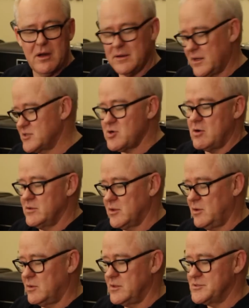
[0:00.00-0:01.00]
guitar in the
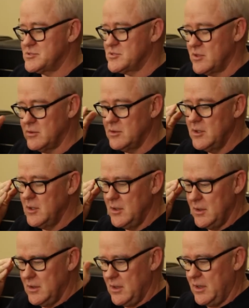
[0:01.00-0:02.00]
chorus, so
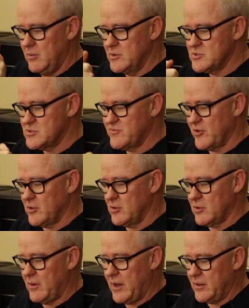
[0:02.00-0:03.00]
it was fertile
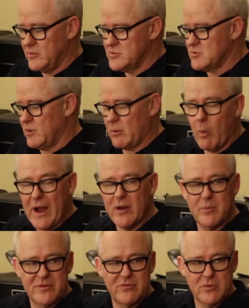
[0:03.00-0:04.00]
ground. It was wide
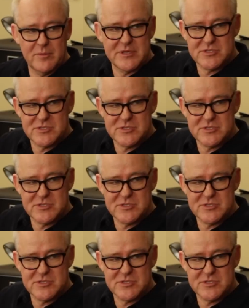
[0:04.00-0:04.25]
open for me.